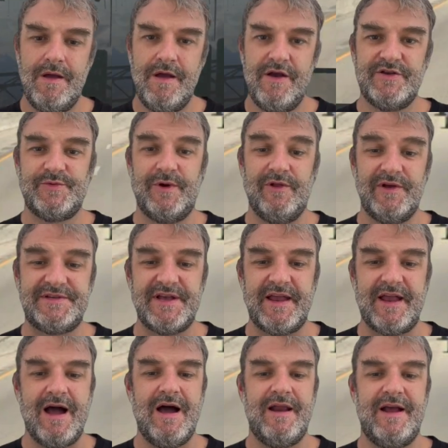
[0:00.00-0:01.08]
Here's what it looks
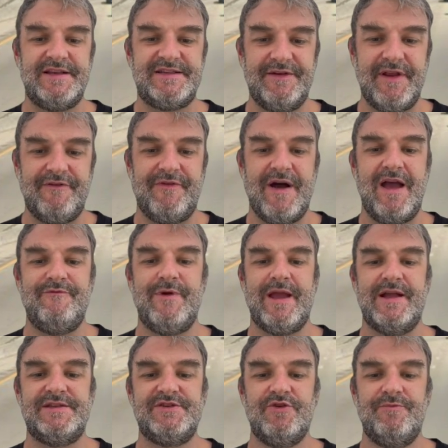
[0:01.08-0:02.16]
like on I-75. We
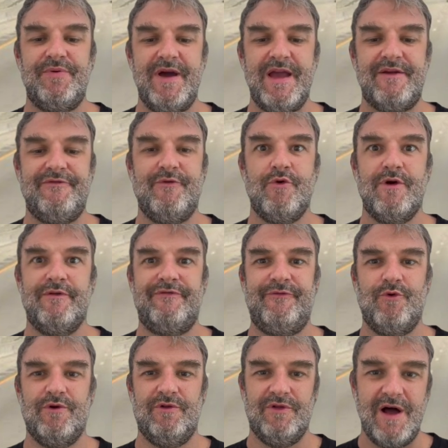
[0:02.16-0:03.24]
get Turnpike for
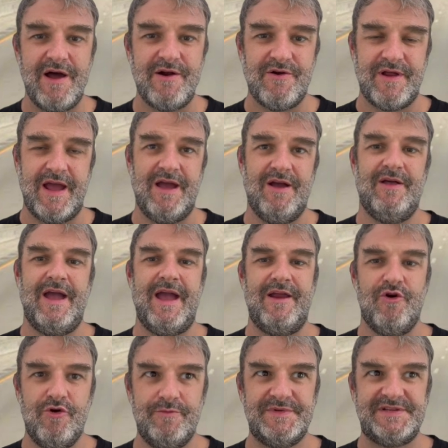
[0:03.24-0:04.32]
Fort Lauderdale and
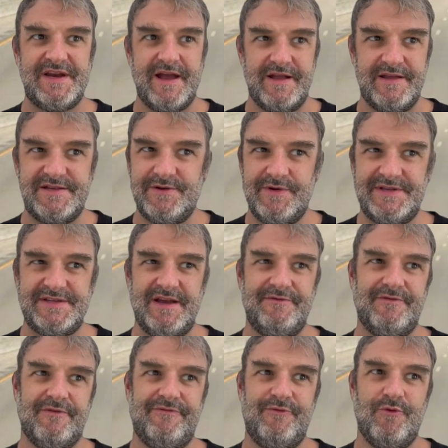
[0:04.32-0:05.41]
Homestead. So it's signed
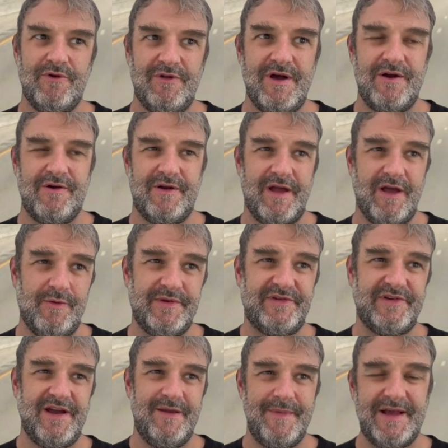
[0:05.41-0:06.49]
for Fort Lauderdale, which
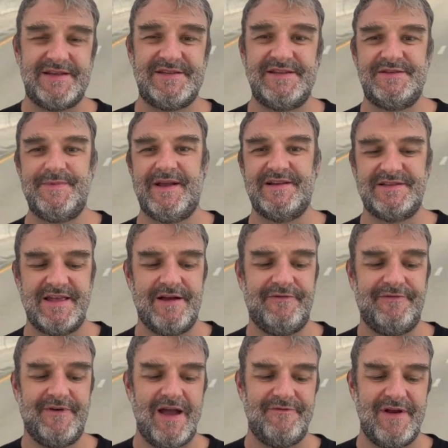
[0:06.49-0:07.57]
kind of makes sense because of that
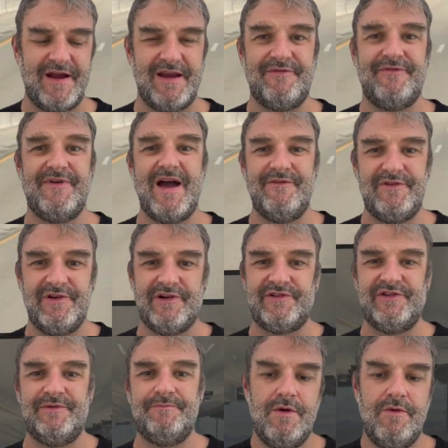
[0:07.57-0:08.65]
595
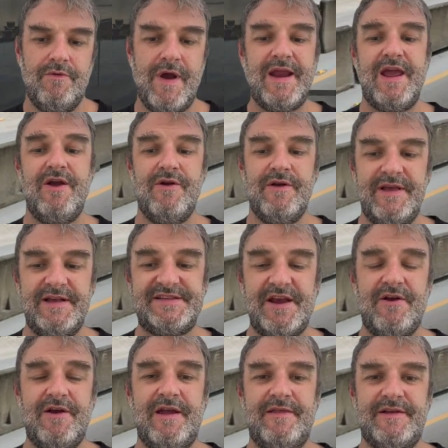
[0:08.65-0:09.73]
junction. Right here in this
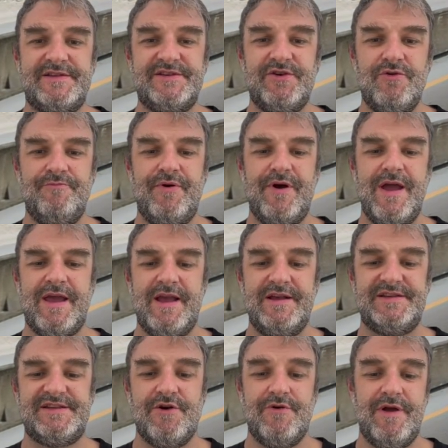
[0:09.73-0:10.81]
area, the Turnpike
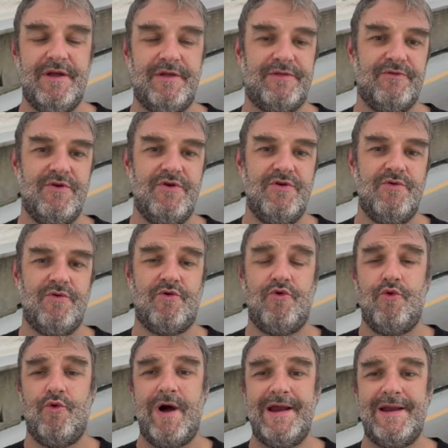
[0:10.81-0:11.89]
is going through
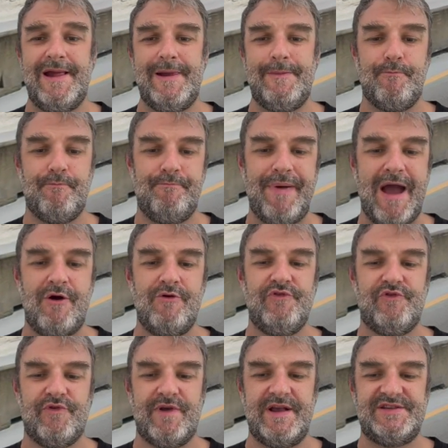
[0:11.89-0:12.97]
quite a
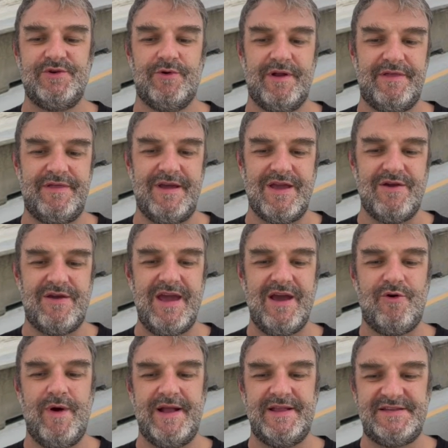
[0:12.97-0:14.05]
boundary sort of thing. You can't
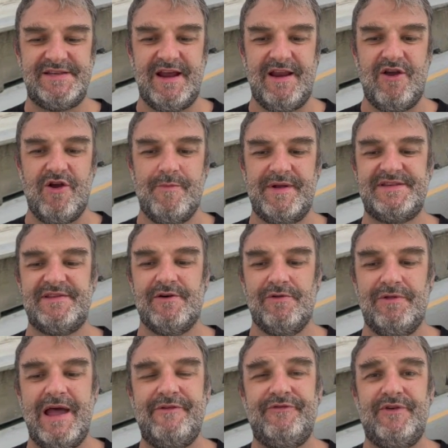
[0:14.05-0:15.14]
quite see it here, but to the
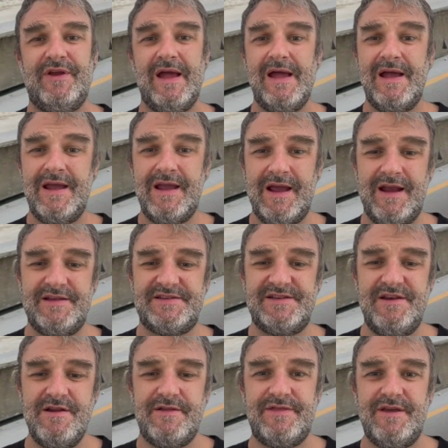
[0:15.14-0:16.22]
left It is
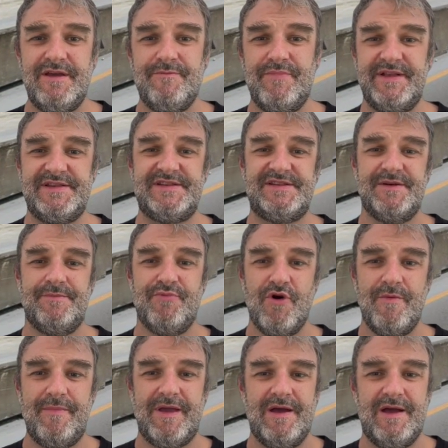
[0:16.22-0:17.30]
nothing but
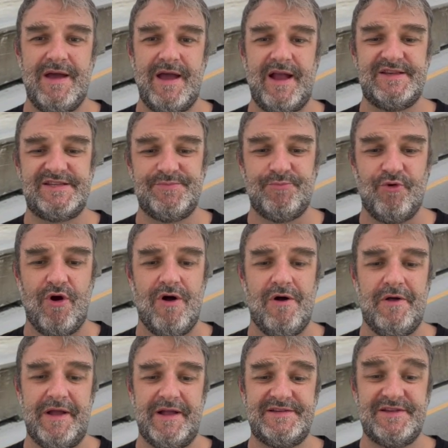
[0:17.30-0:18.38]
suburbia and
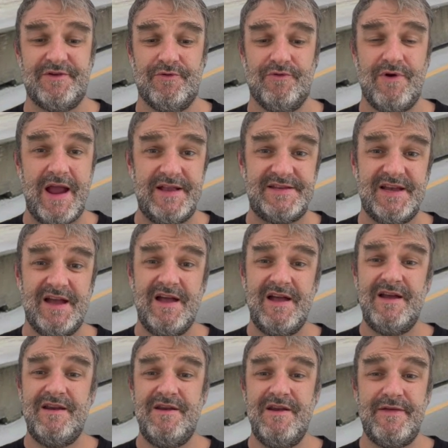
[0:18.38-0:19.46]
sprawl, and to the right,
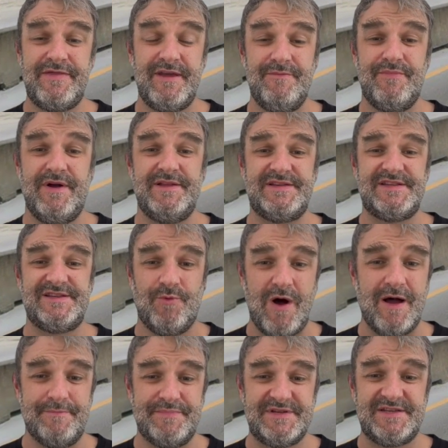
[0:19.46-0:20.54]
nothing but
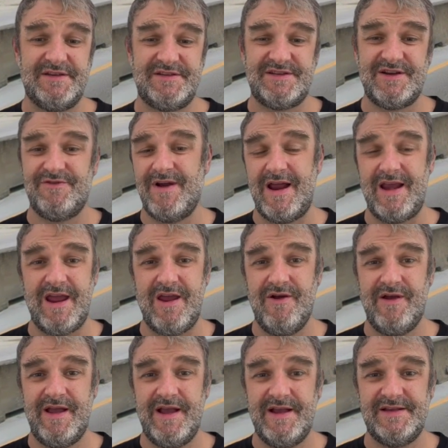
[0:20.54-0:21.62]
swamps. So right
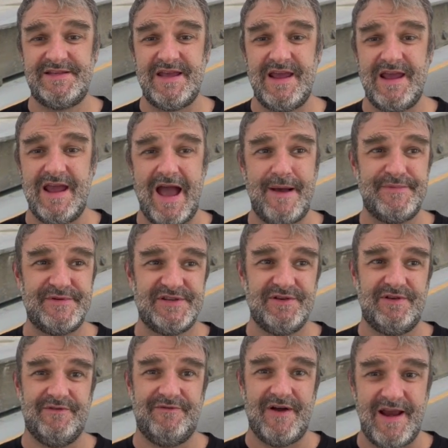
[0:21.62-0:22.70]
here is the
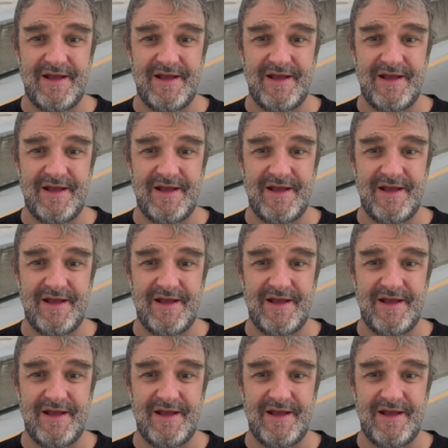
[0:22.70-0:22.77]
absolute dividing